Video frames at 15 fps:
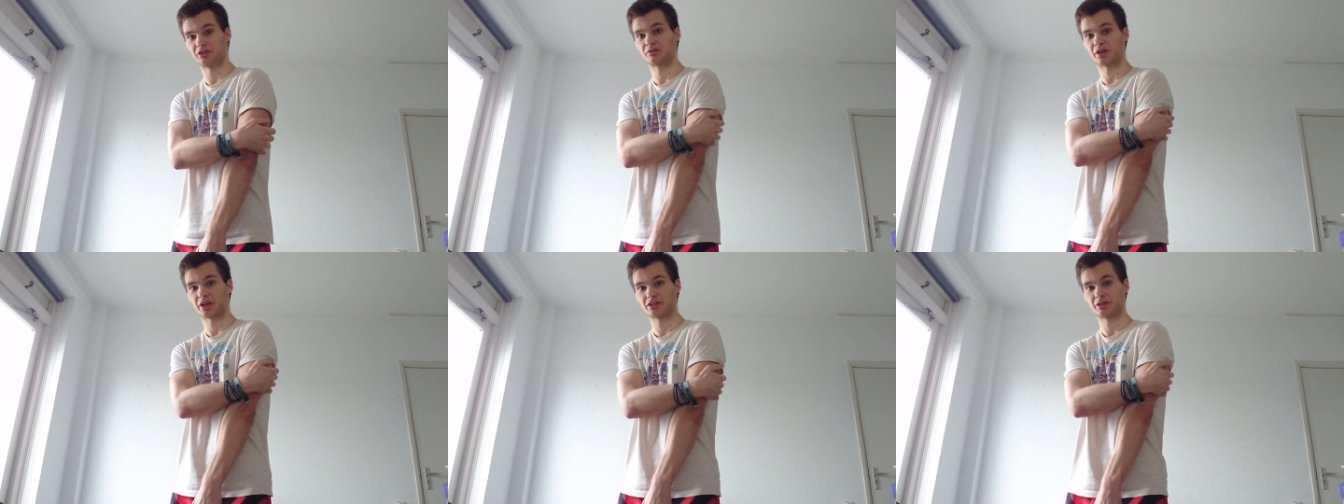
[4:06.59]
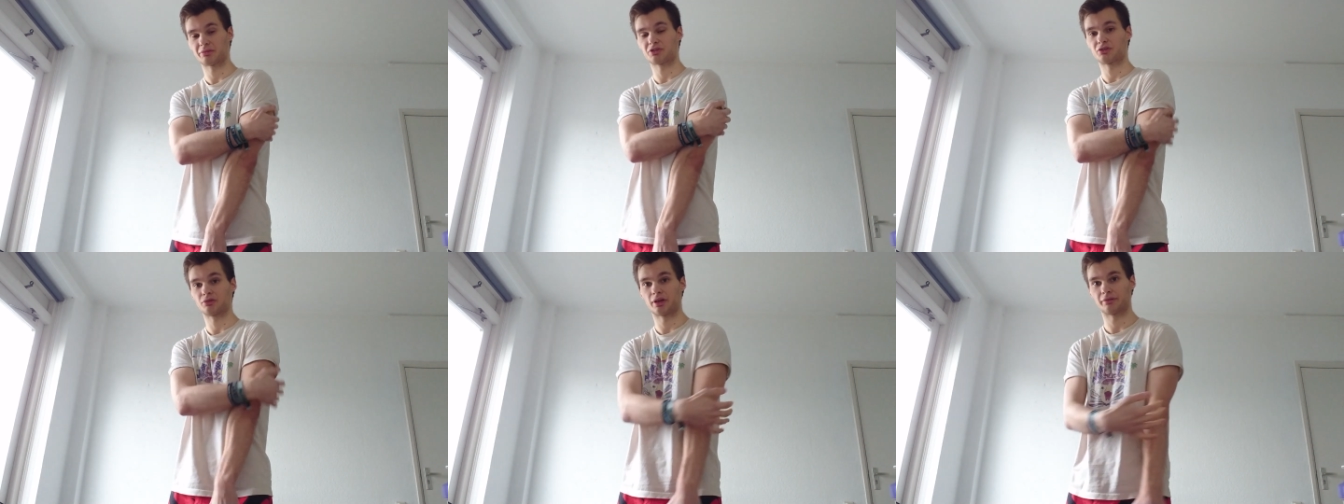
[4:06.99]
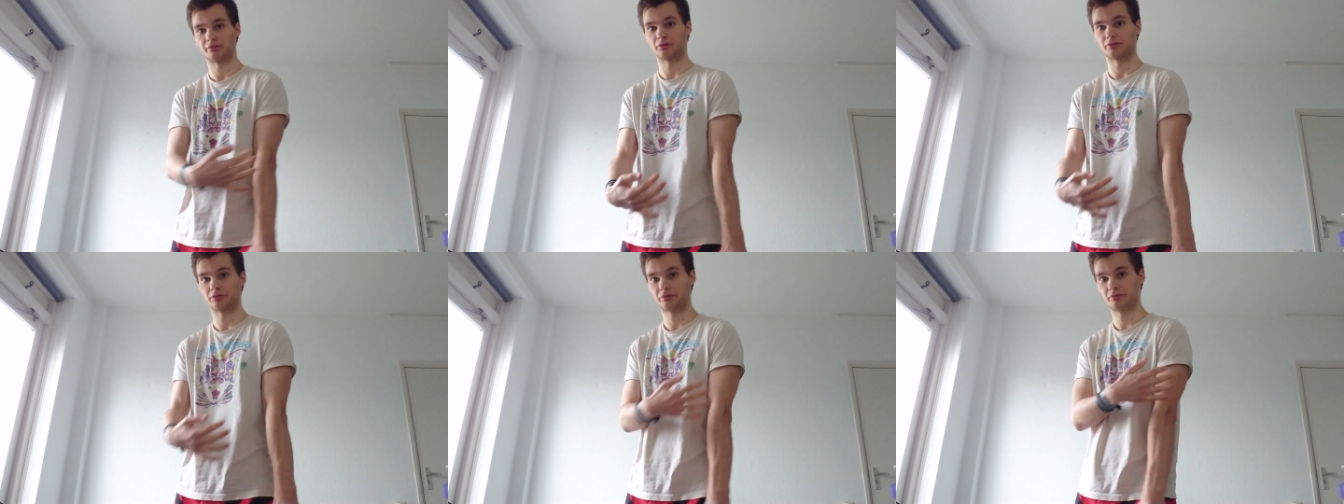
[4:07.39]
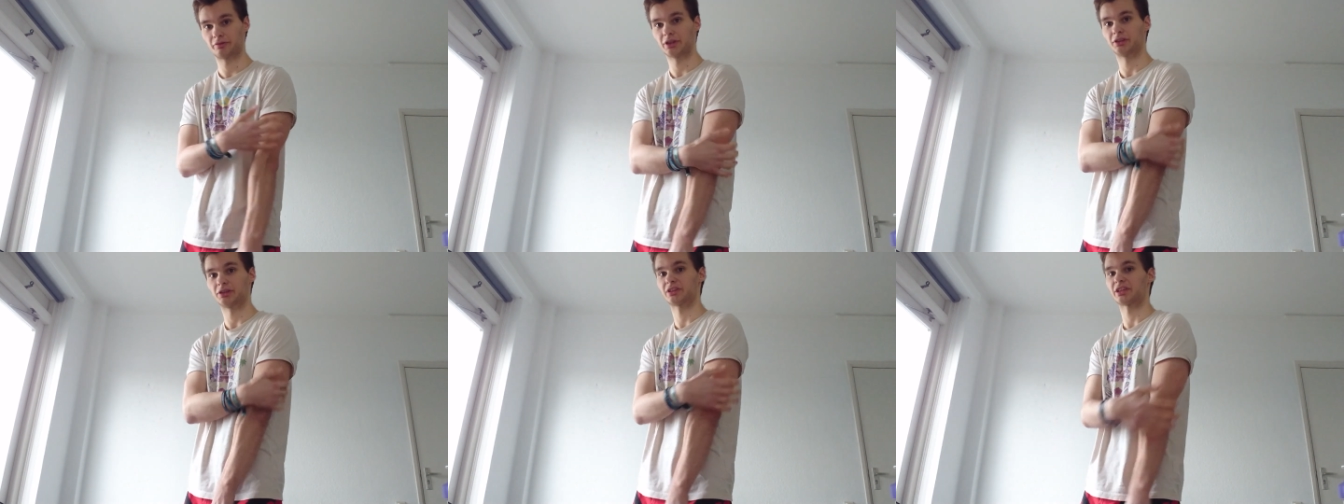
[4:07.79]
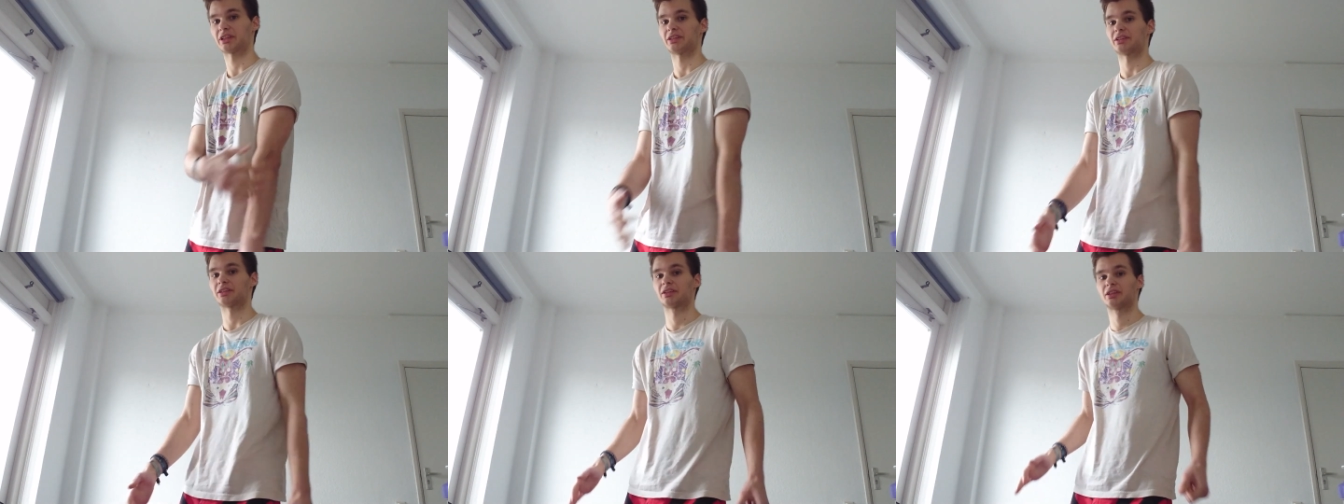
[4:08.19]
triceps, to have it filled
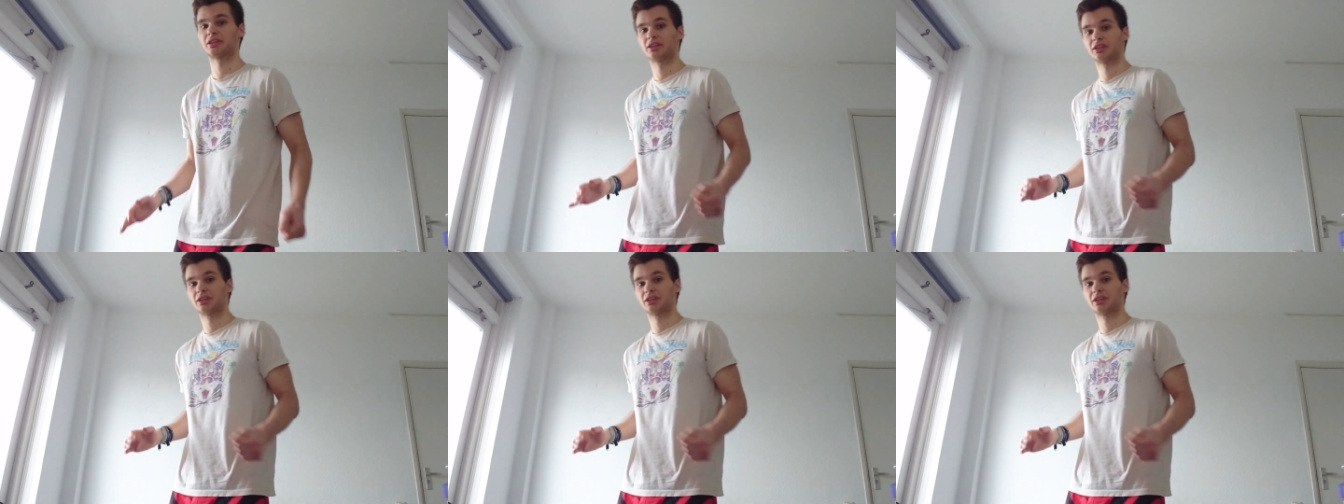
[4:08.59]
and